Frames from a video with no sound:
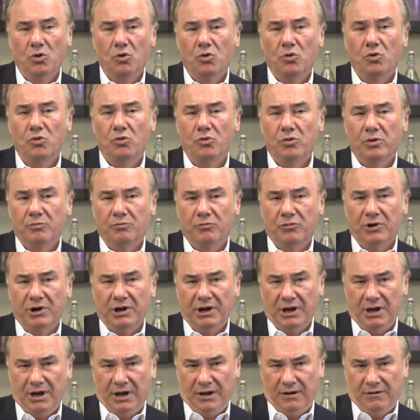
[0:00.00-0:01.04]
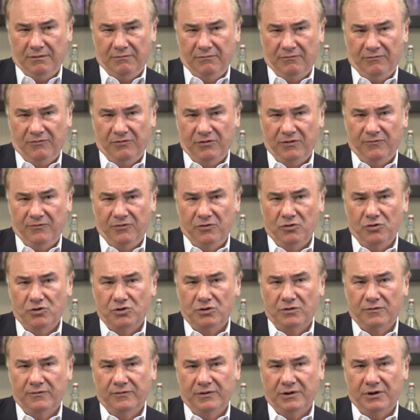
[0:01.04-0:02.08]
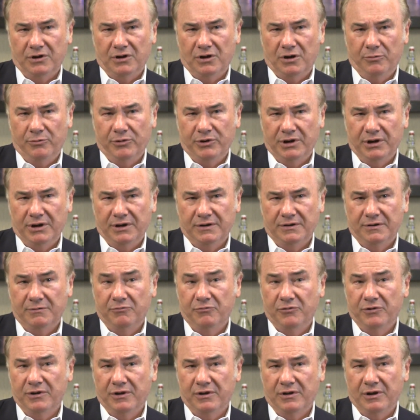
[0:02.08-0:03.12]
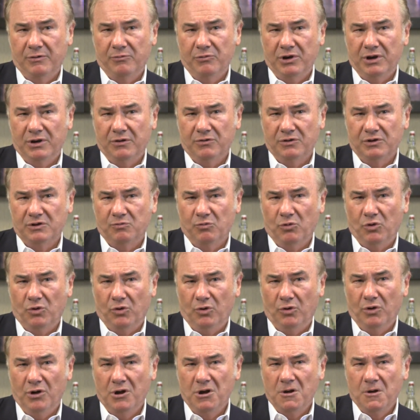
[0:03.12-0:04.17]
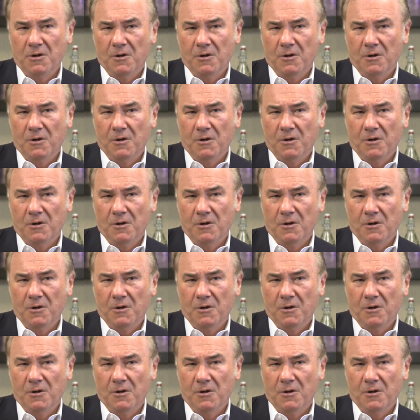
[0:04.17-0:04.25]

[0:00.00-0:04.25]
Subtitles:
who to bring in for the future of their companies, whether they're big or small,